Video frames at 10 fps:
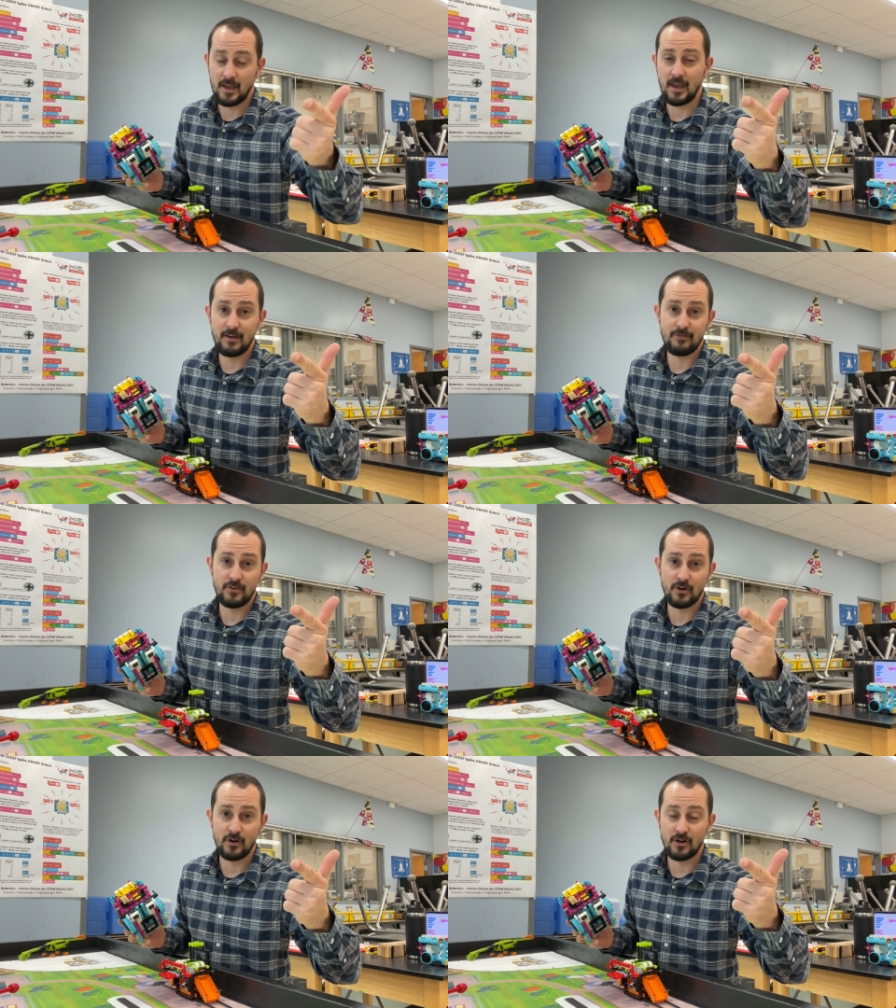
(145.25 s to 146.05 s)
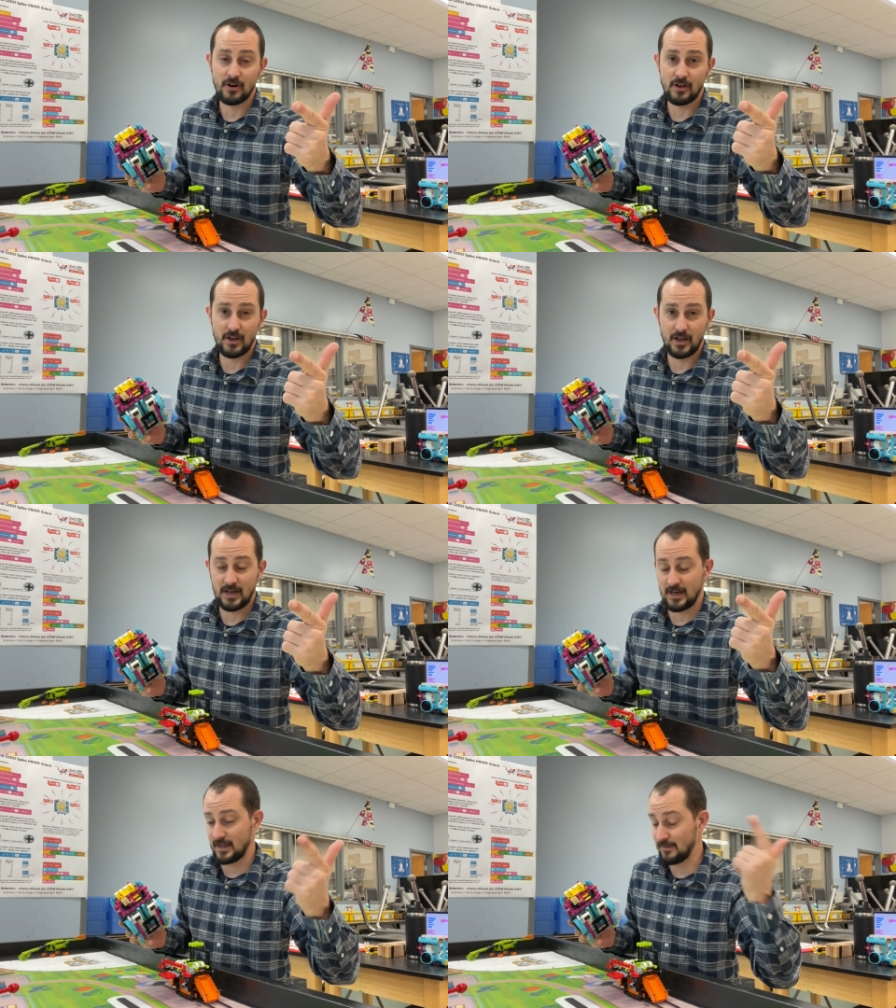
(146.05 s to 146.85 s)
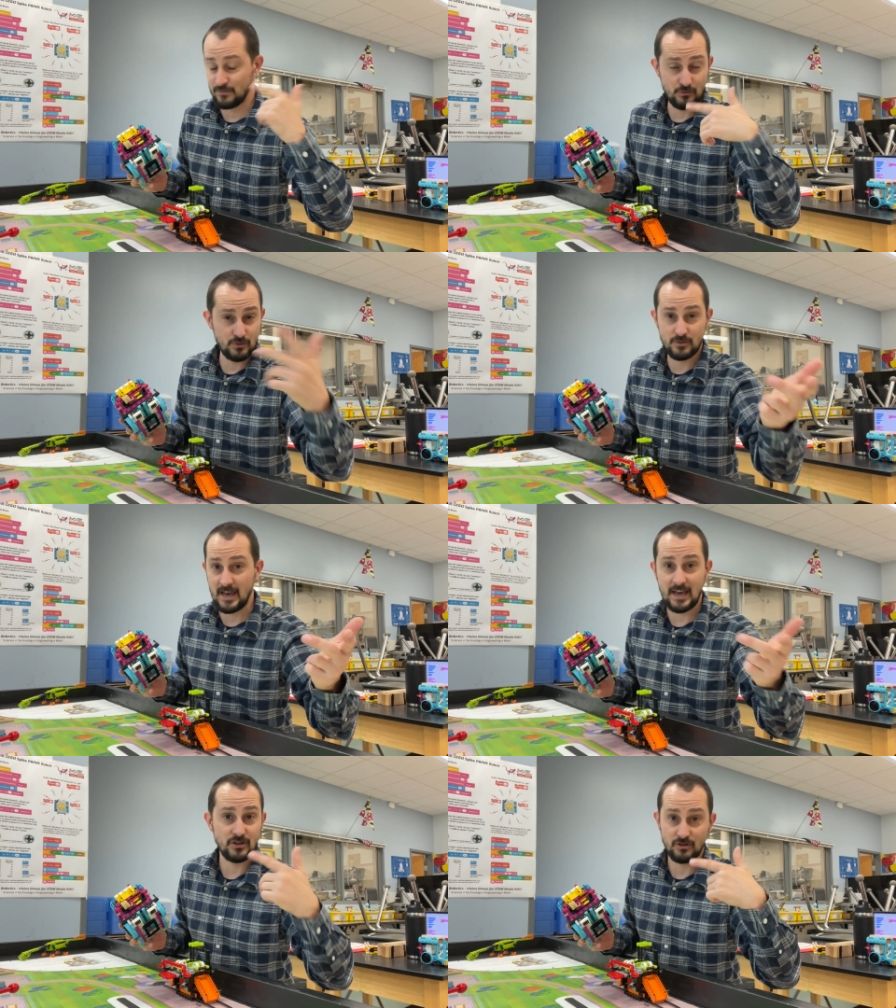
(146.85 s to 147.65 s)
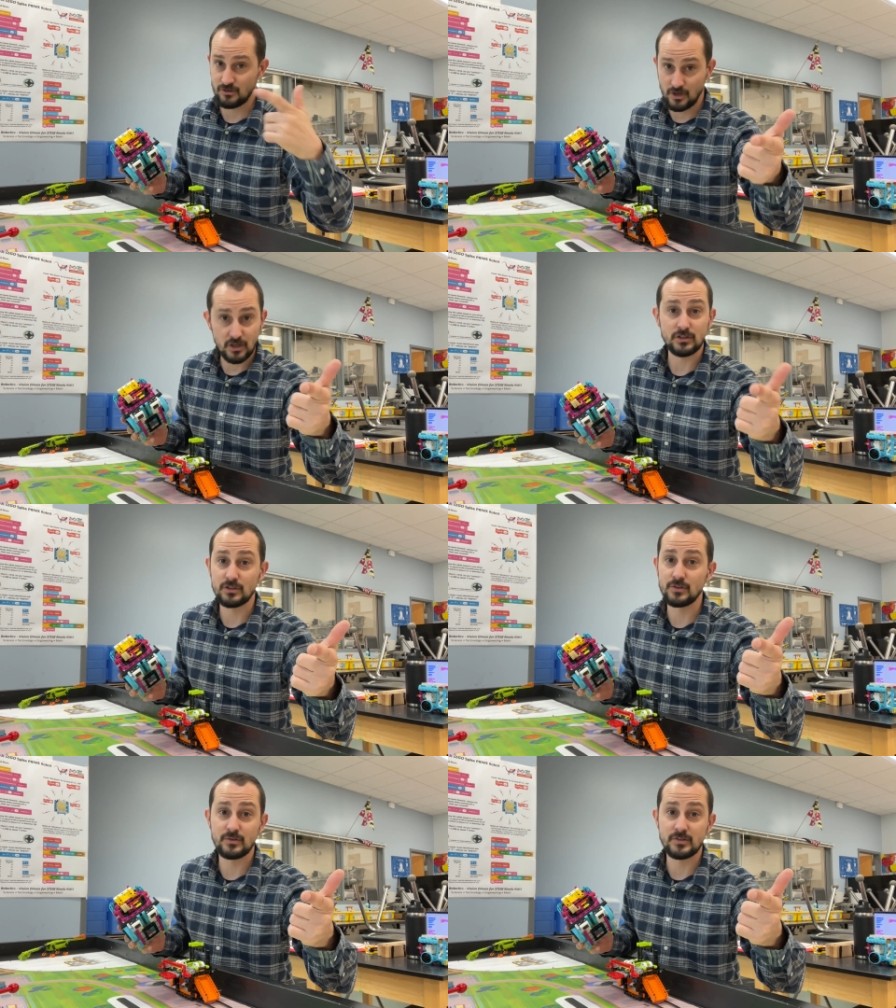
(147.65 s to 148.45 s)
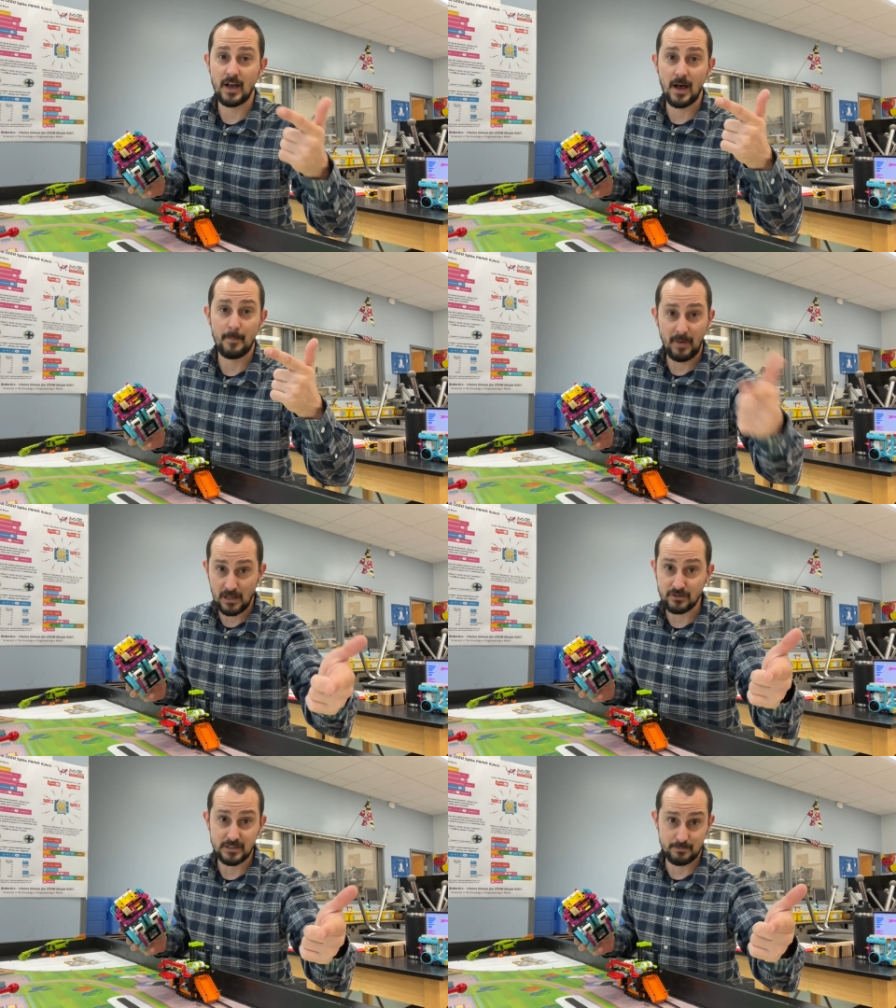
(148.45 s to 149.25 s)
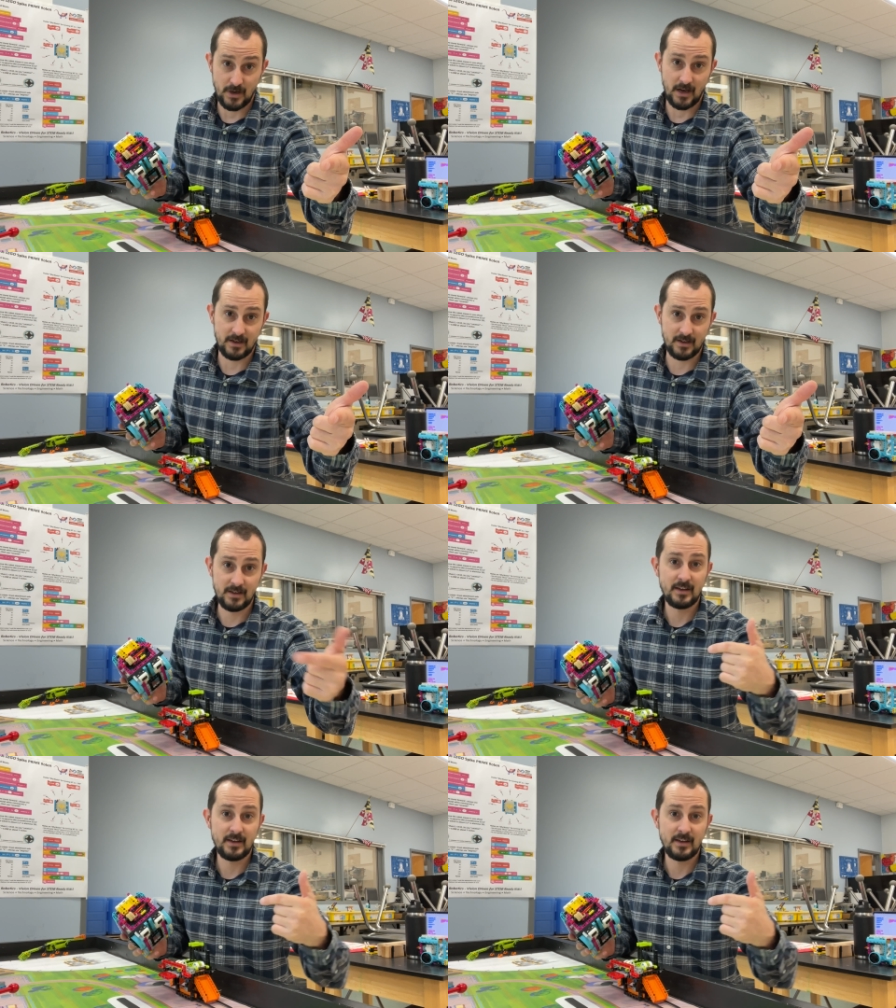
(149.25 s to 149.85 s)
if you're uh, if you do that, you're gonna lose a penalty puck.